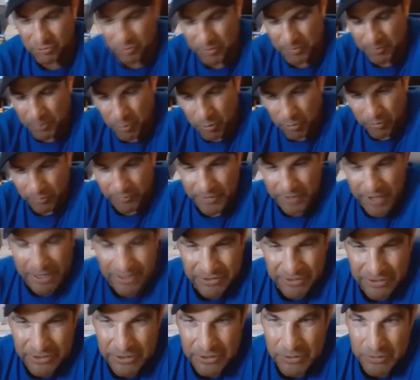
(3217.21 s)
Report,
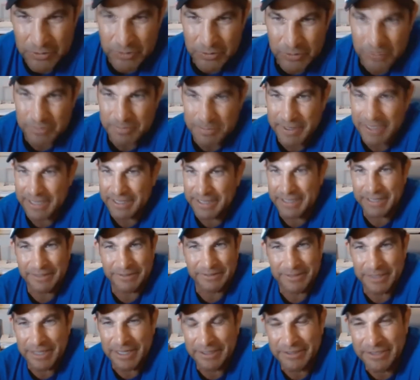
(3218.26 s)
Fox News, man,
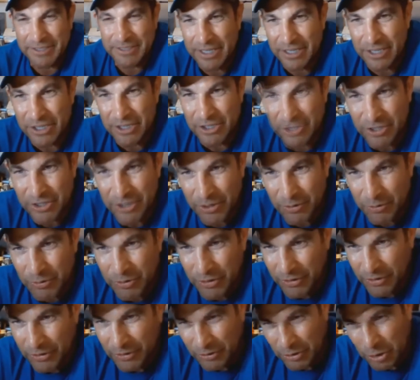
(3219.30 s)
I tell you, you know,
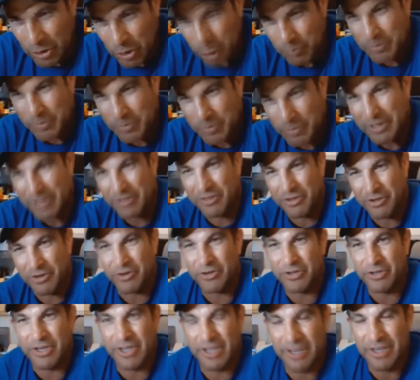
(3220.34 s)
you've been there
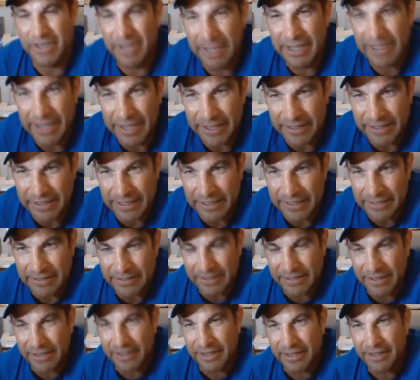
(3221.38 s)
and done that, and
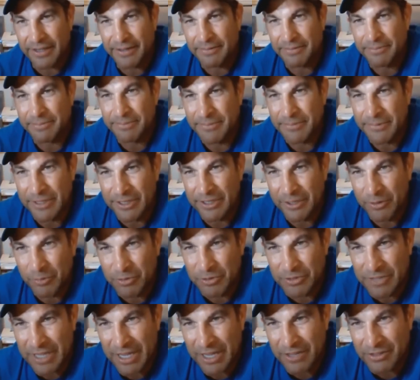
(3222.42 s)
you know,
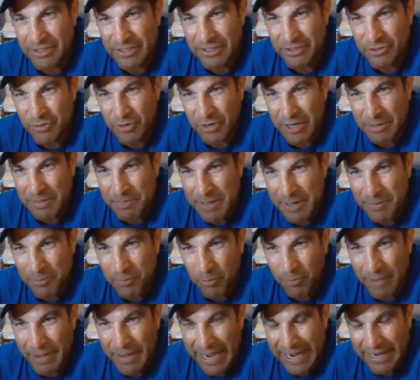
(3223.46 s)
without these great people
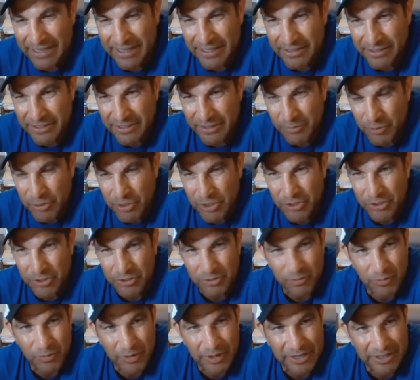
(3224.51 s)
backing you, we
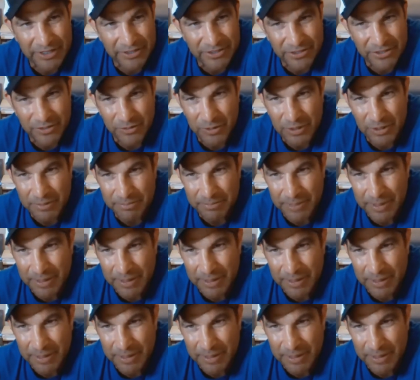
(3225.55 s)
couldn't race. So yeah.